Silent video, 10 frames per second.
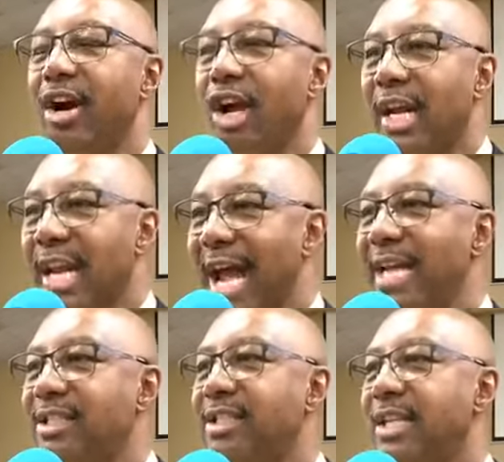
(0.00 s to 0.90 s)
are
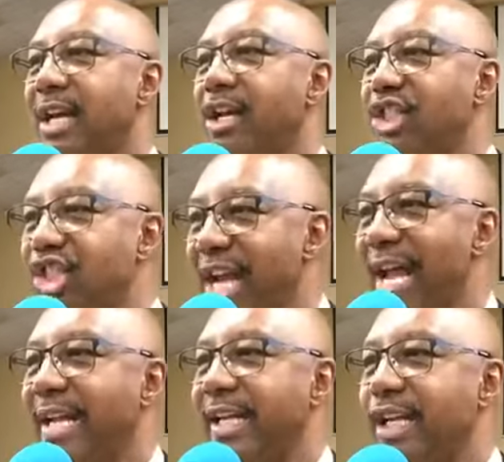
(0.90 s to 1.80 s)
lights that are
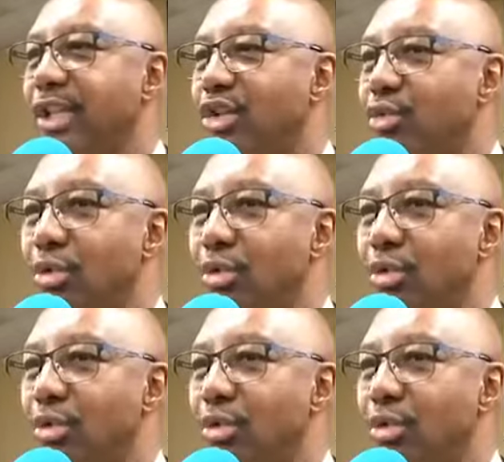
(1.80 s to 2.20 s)
shining in this